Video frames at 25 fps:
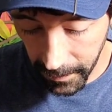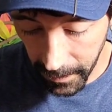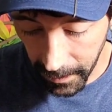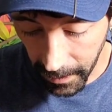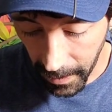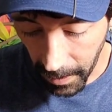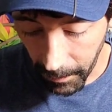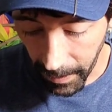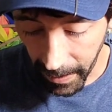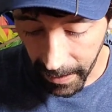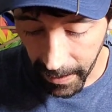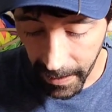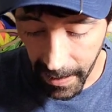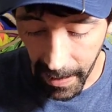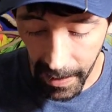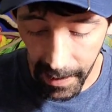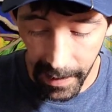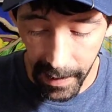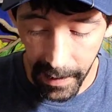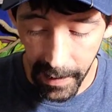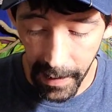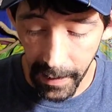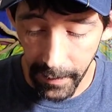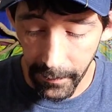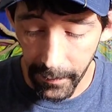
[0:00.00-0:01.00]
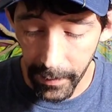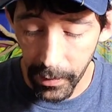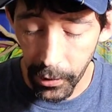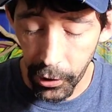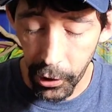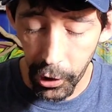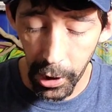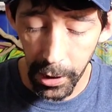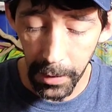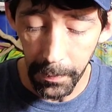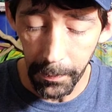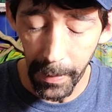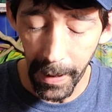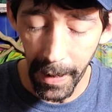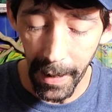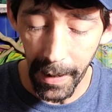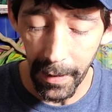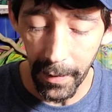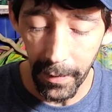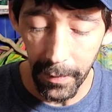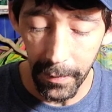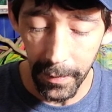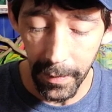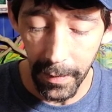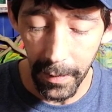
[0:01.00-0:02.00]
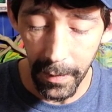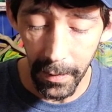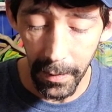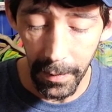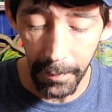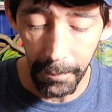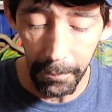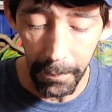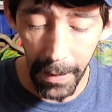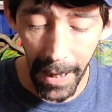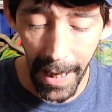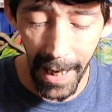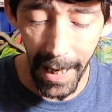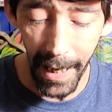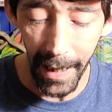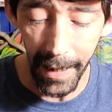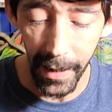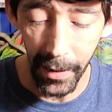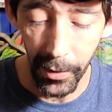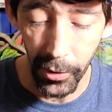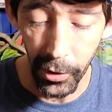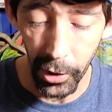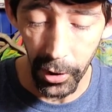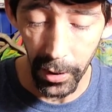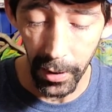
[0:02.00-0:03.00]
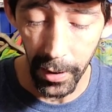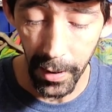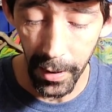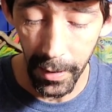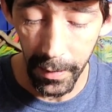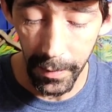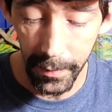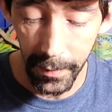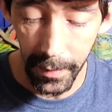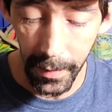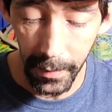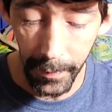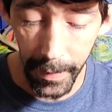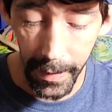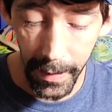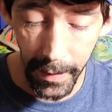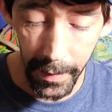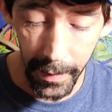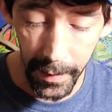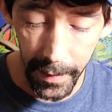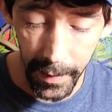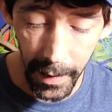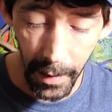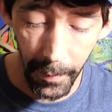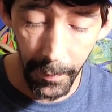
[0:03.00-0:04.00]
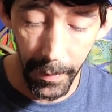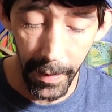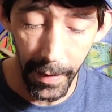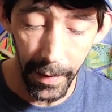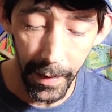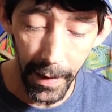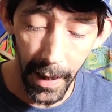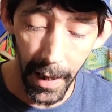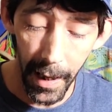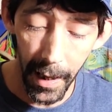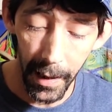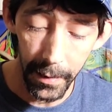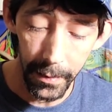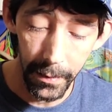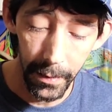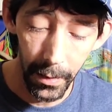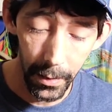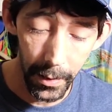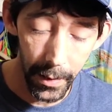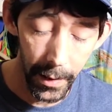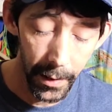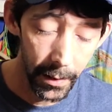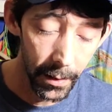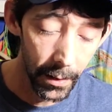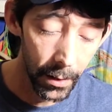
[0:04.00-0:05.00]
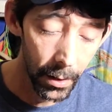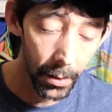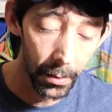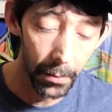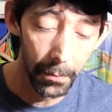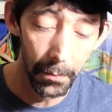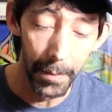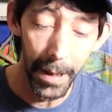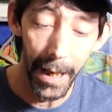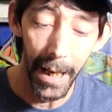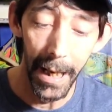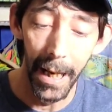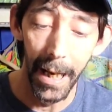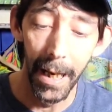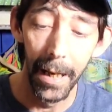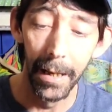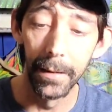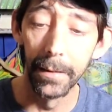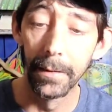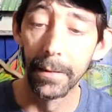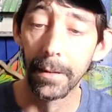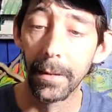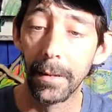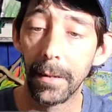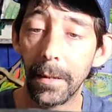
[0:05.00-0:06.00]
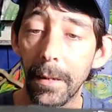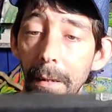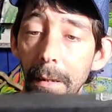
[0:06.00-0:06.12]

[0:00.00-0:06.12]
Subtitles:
I mean, they didn't even cheap out on packaging it. I mean, it come in a nice looking little box.